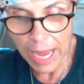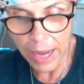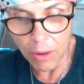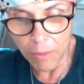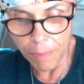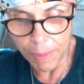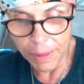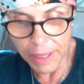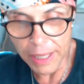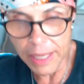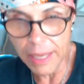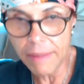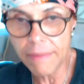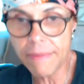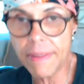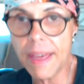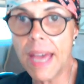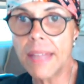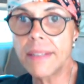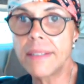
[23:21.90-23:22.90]
don't believe
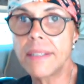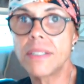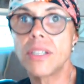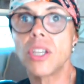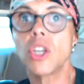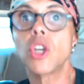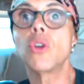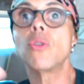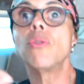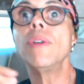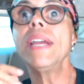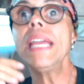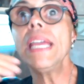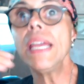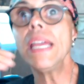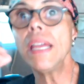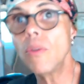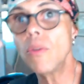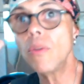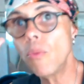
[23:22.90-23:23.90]
that
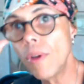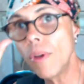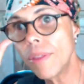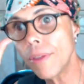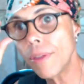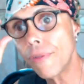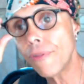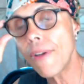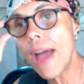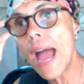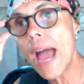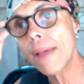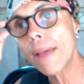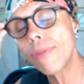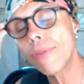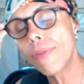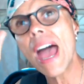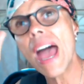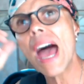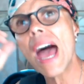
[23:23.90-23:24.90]
disagreeing with the
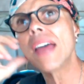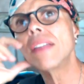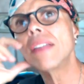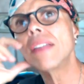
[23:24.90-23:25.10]
fact that